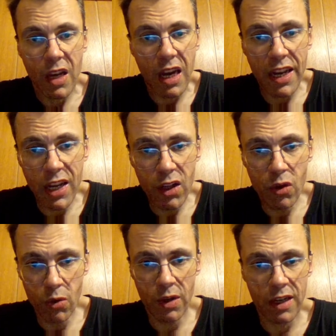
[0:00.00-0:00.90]
I can
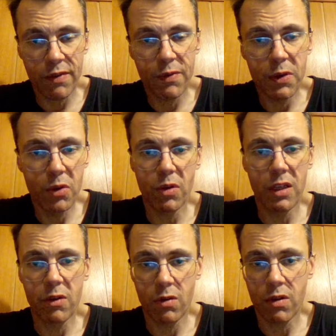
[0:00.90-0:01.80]
do that for you, I
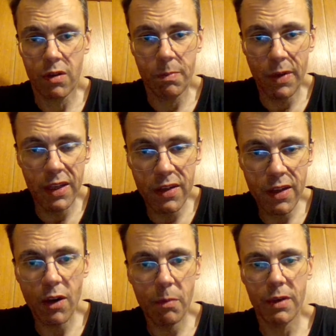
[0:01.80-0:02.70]
told her. Please
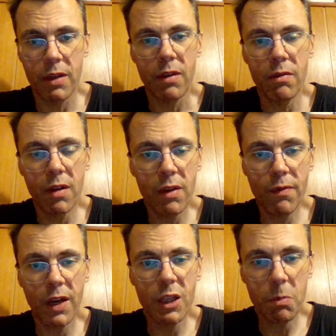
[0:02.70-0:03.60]
tell me,
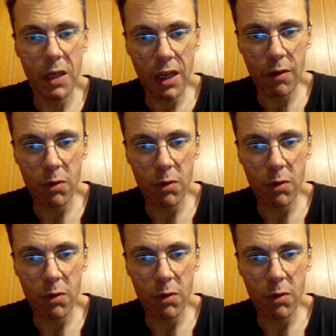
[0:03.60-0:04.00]
advise me, and I